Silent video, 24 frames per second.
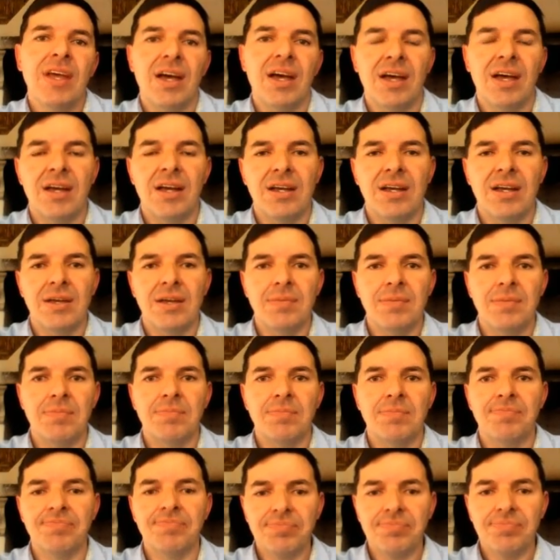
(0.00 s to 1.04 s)

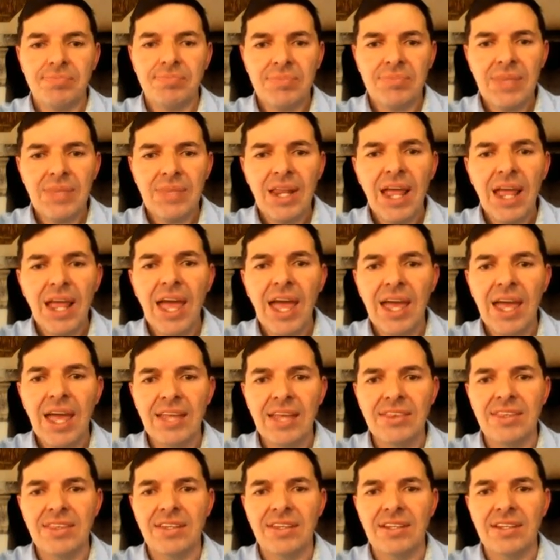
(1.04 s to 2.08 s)
And
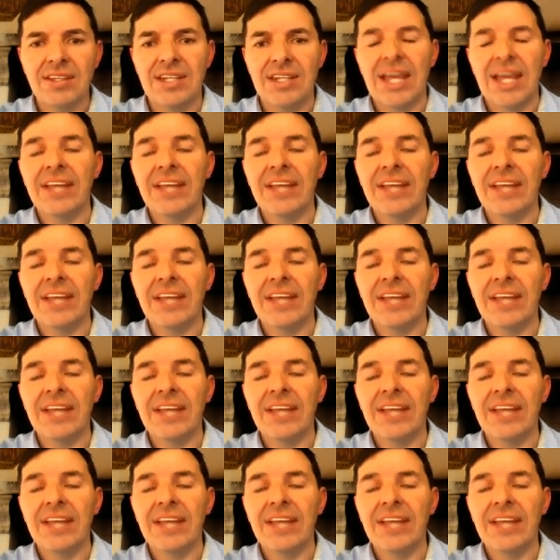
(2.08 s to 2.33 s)
the